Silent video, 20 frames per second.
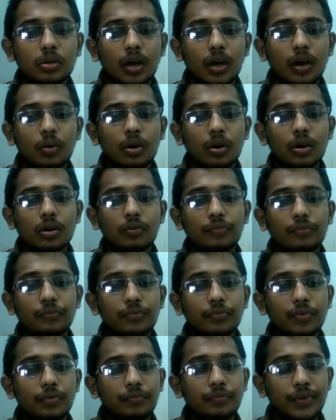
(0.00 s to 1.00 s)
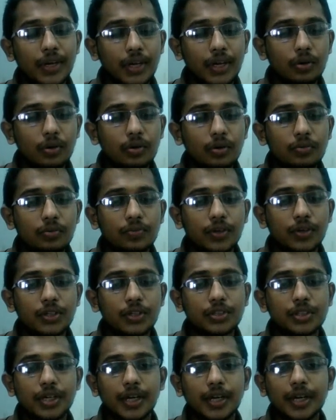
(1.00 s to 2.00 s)
our video for
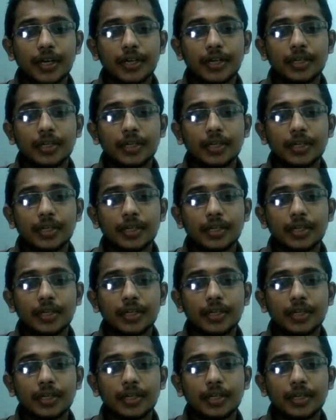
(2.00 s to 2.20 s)
today.